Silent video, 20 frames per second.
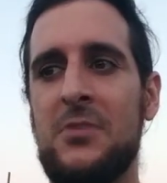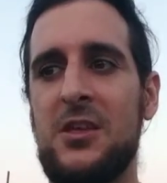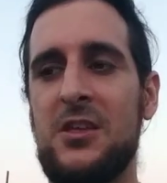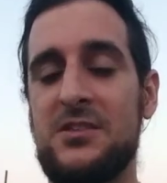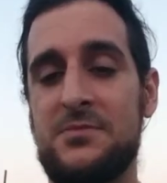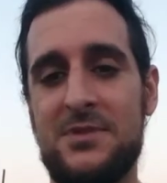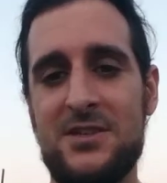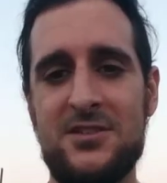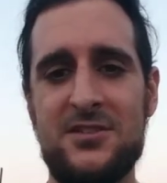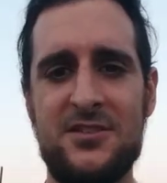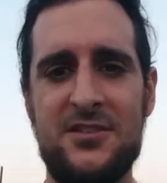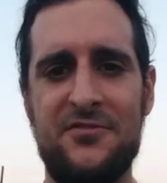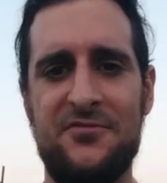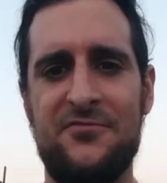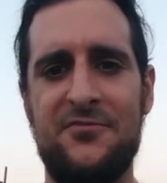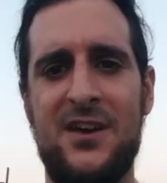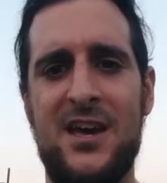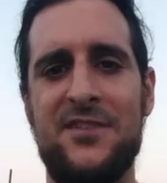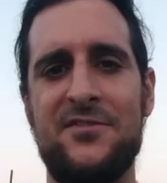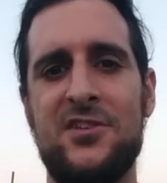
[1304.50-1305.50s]
Especially
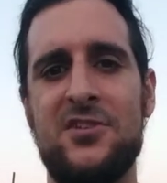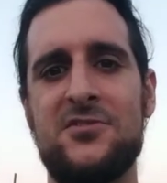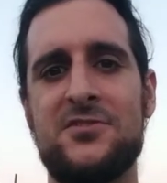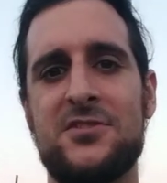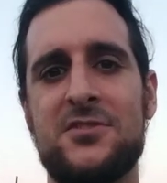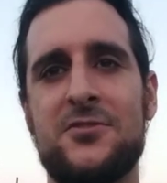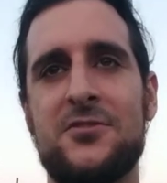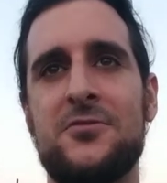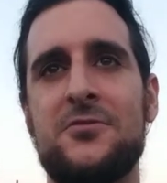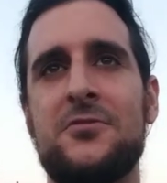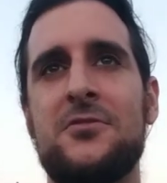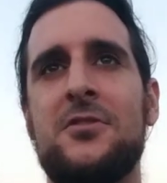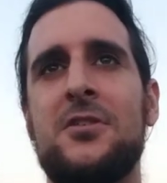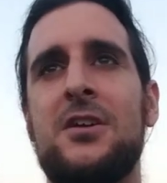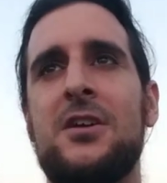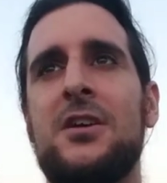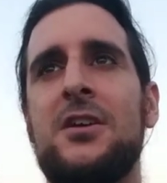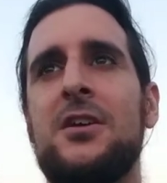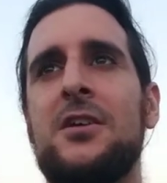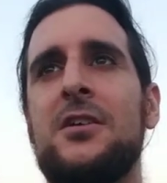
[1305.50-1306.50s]
5 years ago,
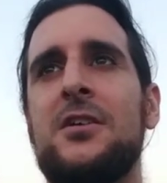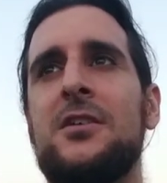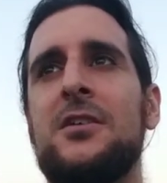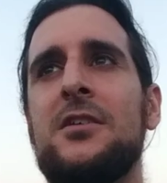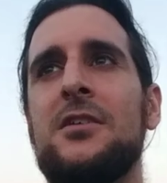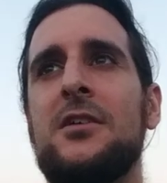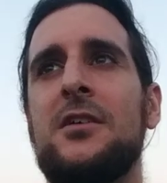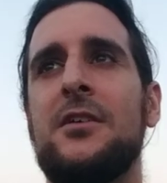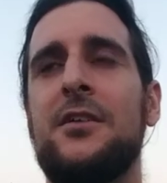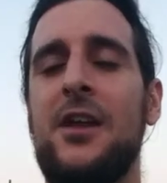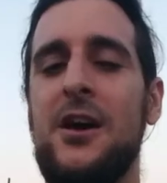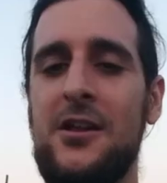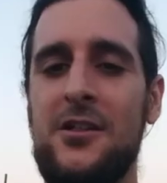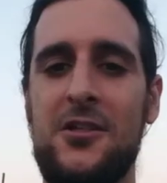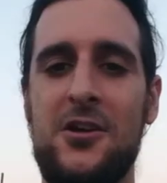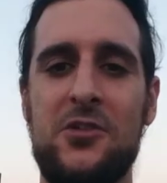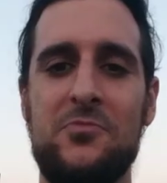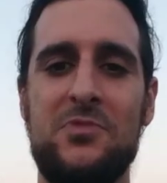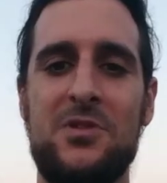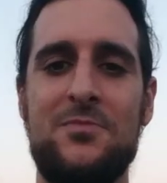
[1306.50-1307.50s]
not a
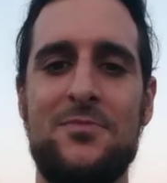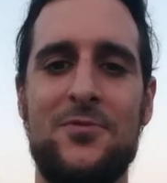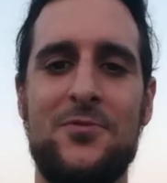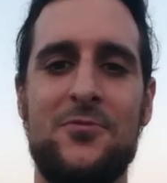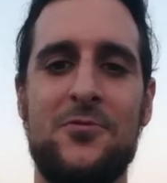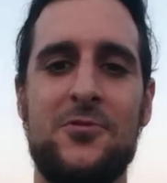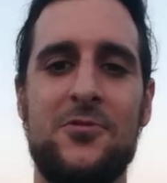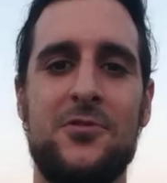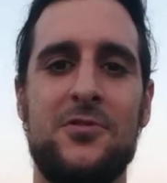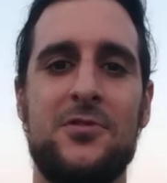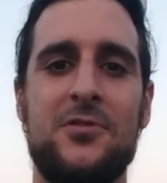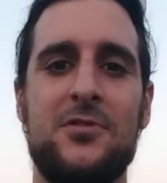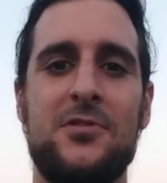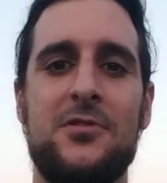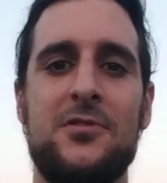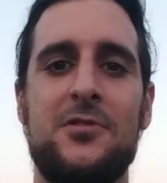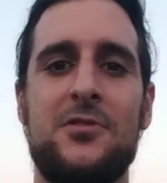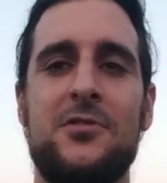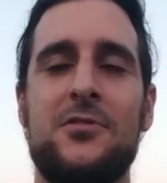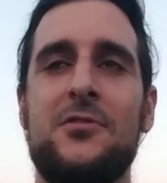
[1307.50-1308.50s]
lot of people were
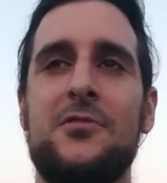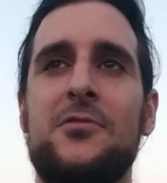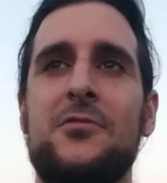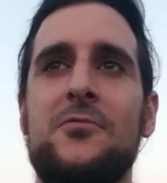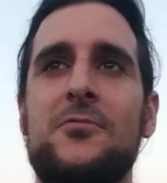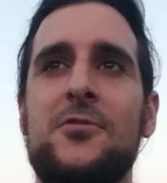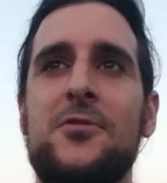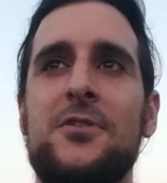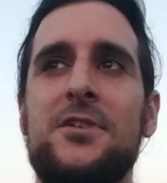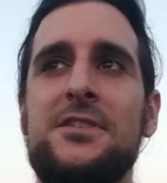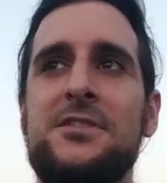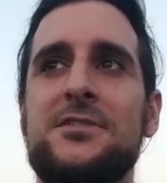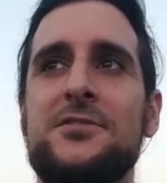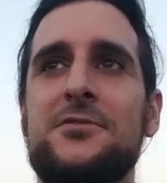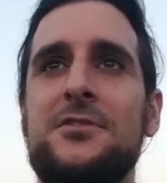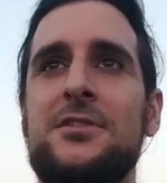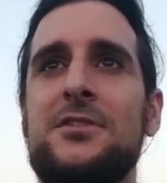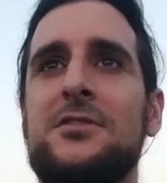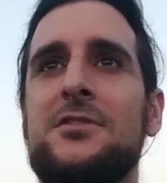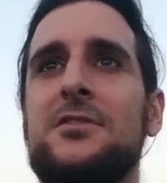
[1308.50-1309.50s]
into
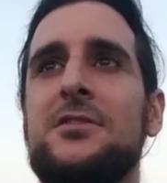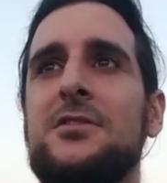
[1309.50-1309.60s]
it.